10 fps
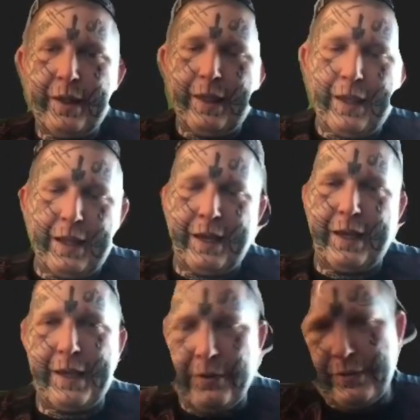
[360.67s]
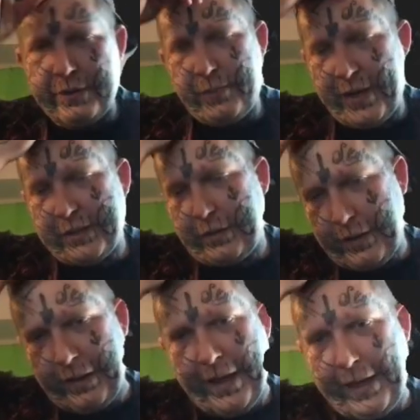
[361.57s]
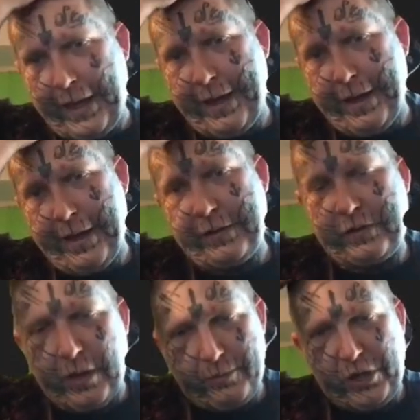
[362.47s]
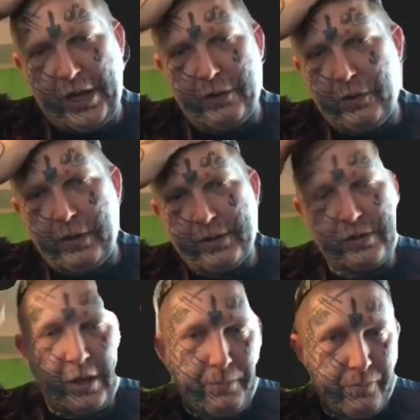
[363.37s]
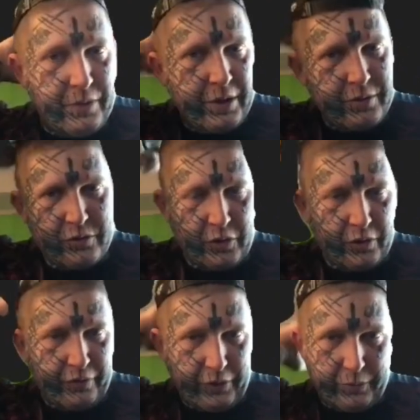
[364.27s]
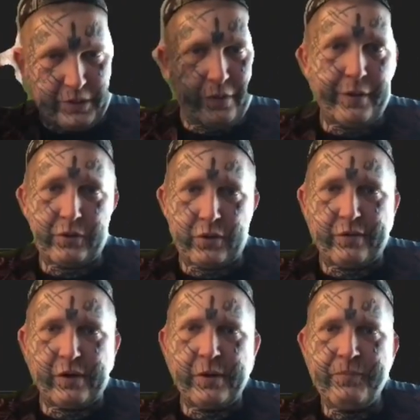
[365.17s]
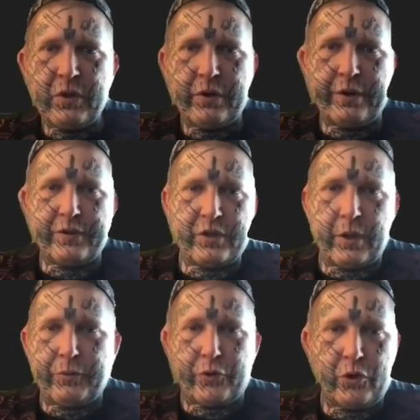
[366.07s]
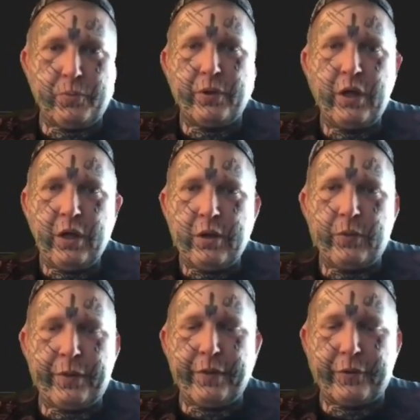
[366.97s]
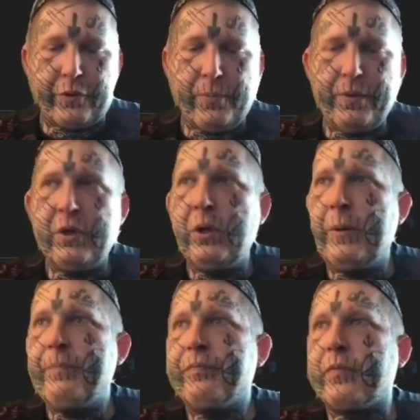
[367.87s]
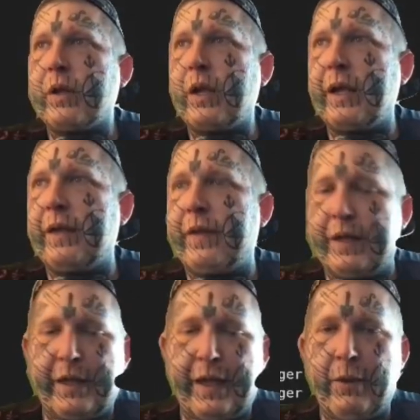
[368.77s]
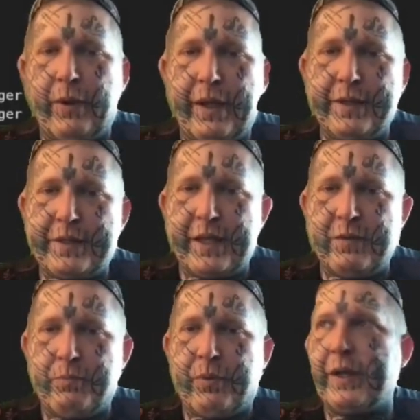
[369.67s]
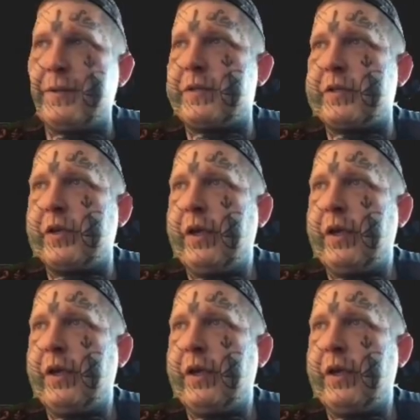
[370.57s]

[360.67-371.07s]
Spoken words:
And a guild is basically like a sub channel, a sub server within the server, or a subgroup within the group. And then gateway intent bits,